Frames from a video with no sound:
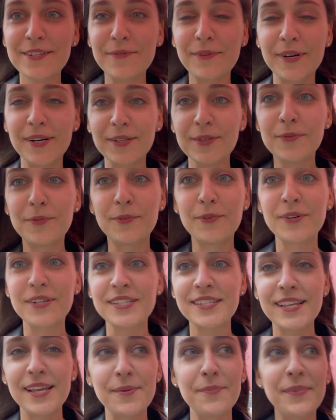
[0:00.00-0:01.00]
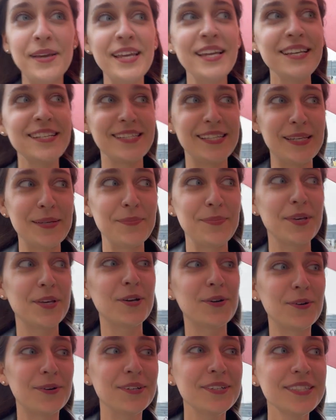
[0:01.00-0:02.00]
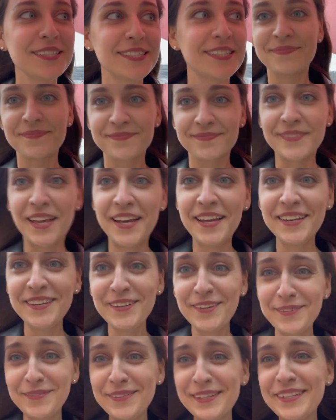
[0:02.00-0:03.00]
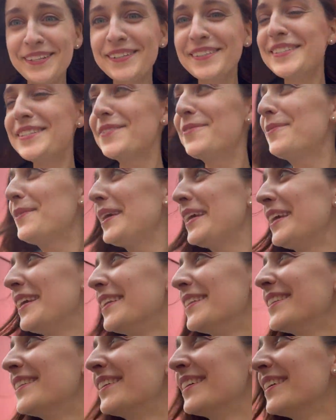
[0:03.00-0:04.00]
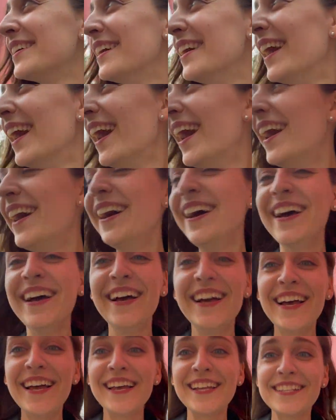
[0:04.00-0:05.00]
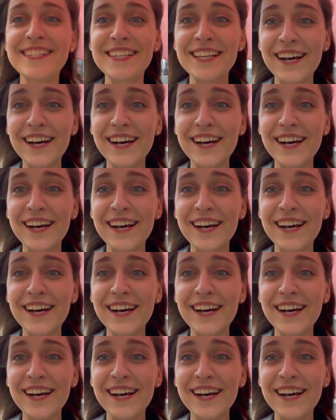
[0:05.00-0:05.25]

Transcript: one was amazing because oh my god, the wind! And the